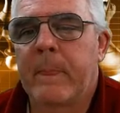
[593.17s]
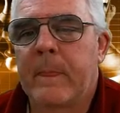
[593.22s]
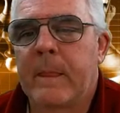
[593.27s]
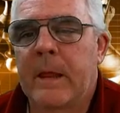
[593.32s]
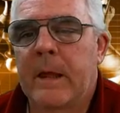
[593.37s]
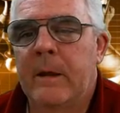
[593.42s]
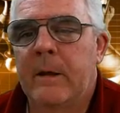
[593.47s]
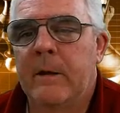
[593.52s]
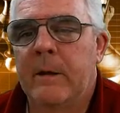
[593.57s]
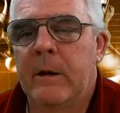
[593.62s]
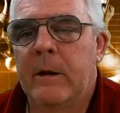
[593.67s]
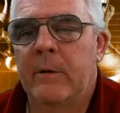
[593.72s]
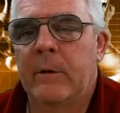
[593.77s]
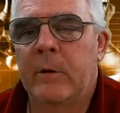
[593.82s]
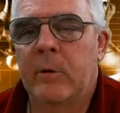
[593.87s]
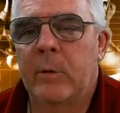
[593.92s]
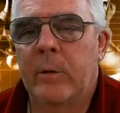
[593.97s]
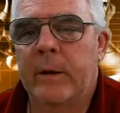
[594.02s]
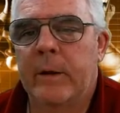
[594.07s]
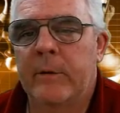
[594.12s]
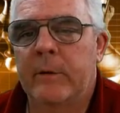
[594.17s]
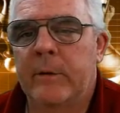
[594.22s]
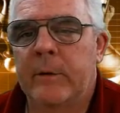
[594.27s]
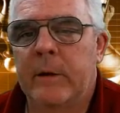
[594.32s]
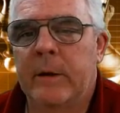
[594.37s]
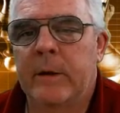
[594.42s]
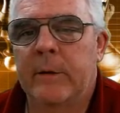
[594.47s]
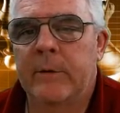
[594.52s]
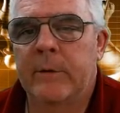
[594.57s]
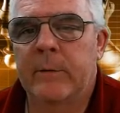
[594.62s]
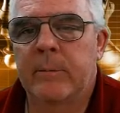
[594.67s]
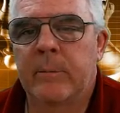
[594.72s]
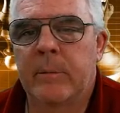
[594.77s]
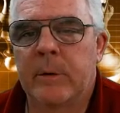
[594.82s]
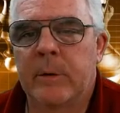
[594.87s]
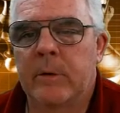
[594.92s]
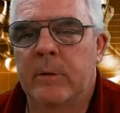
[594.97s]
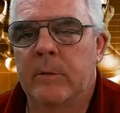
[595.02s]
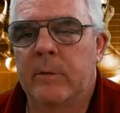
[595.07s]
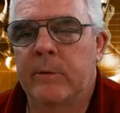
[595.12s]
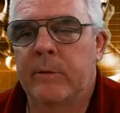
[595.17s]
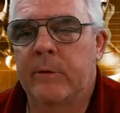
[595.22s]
And now the queen's got to move.